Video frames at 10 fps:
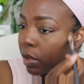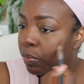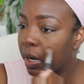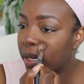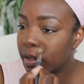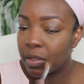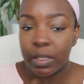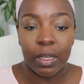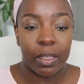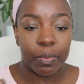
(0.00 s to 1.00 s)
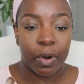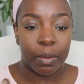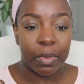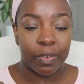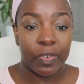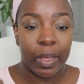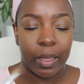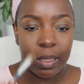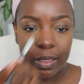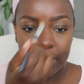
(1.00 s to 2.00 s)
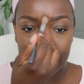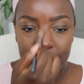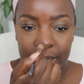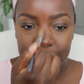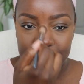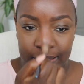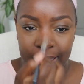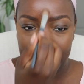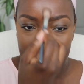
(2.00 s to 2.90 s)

products on the other part of my face.